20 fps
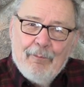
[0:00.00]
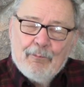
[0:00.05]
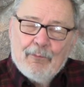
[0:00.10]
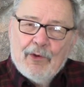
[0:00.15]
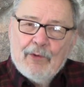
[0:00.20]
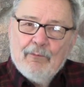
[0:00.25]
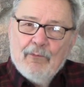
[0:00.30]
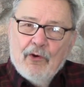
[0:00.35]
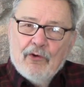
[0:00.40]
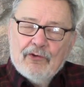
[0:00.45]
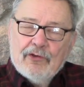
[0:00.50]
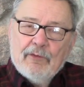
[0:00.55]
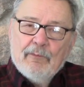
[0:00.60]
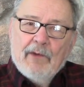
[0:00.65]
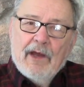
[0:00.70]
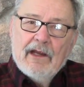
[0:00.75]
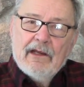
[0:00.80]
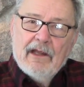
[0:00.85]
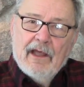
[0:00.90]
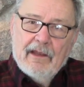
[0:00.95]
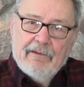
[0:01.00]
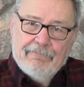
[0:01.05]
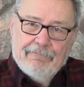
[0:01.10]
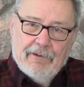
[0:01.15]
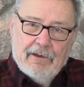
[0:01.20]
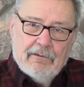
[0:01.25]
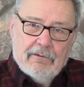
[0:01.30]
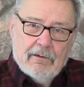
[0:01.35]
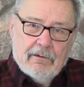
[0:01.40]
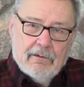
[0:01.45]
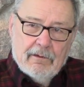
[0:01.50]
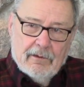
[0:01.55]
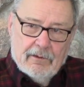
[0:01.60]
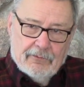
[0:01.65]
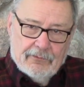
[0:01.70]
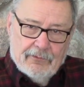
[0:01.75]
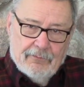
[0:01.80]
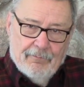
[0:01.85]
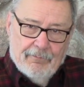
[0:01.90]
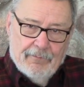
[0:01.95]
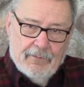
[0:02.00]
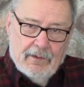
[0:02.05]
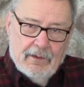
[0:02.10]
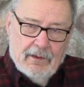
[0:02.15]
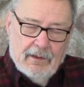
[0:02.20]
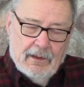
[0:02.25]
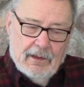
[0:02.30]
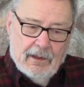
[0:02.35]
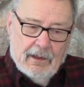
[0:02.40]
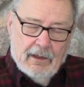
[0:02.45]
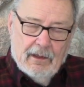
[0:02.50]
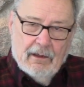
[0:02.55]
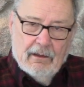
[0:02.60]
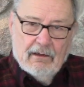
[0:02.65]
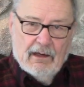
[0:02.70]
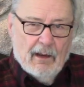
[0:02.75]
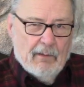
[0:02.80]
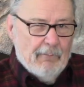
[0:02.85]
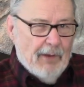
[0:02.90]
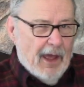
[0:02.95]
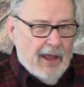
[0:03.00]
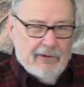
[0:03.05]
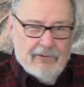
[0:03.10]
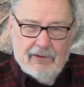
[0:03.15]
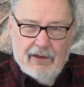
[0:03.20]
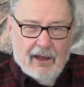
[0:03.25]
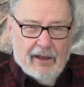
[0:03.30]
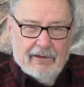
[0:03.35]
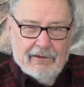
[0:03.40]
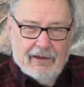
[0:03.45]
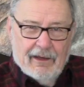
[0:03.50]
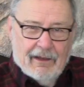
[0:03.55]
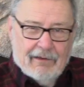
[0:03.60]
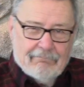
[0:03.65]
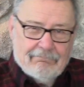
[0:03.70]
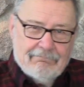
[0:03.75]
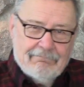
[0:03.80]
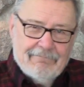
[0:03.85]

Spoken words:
Put most of my life into this, and I'm not done yet.